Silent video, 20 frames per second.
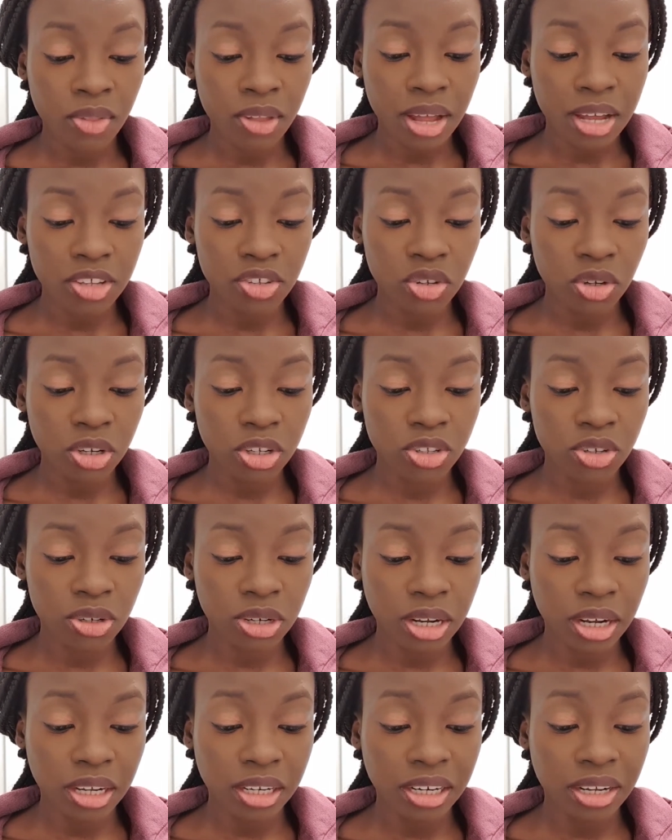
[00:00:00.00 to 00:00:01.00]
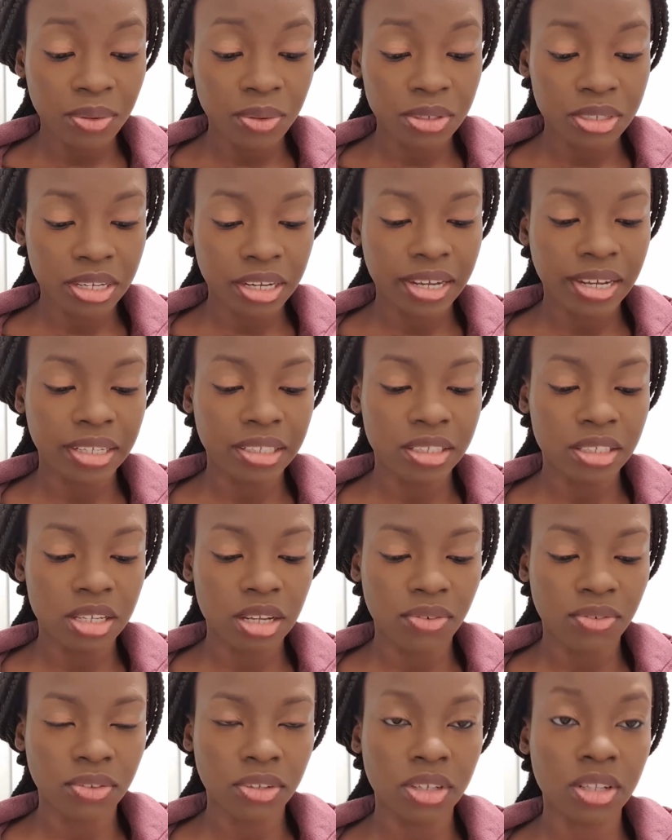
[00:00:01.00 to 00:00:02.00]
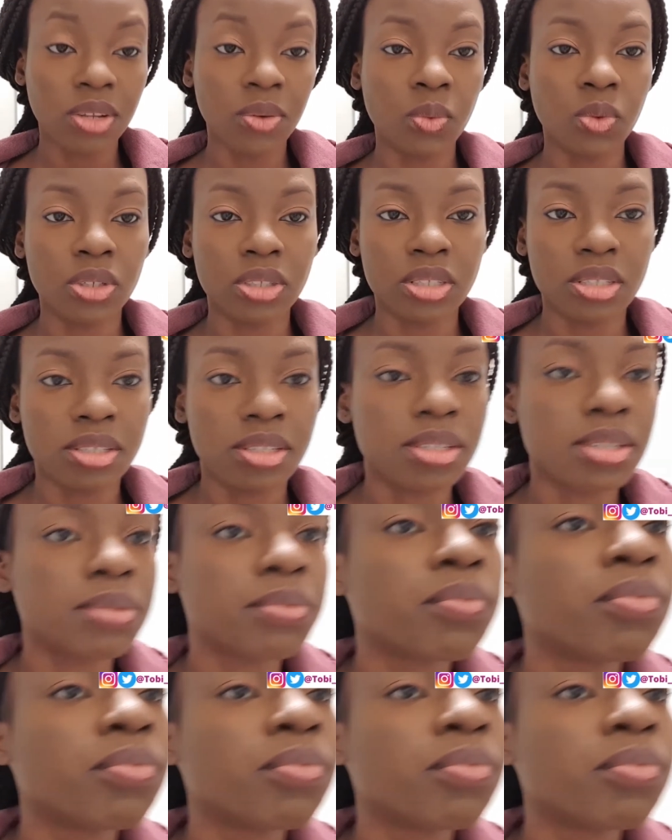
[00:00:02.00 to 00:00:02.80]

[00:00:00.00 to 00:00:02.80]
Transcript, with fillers: I saw it on her and I was like, I definitely want this.